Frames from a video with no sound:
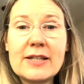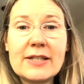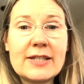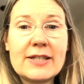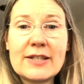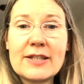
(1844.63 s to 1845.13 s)

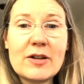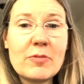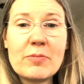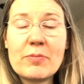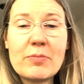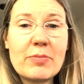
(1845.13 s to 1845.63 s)
it's their
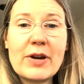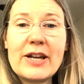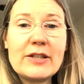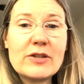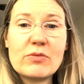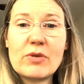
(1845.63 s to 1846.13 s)

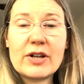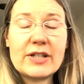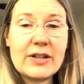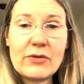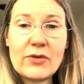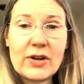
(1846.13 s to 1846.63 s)
brains work
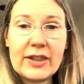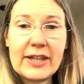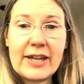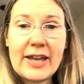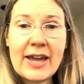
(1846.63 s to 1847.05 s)
differently.